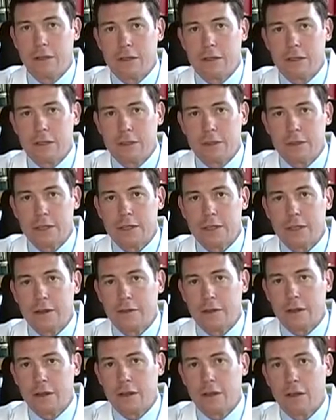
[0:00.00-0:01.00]
in
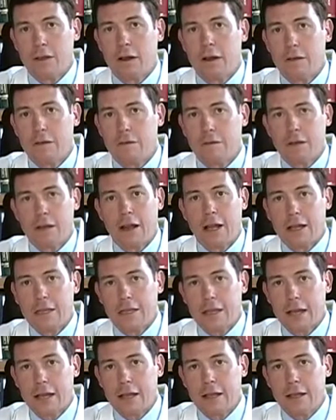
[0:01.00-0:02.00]
specific golf and ice
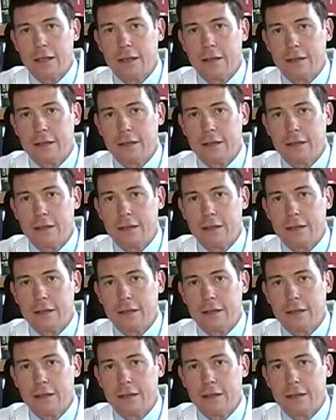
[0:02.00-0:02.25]
hockey.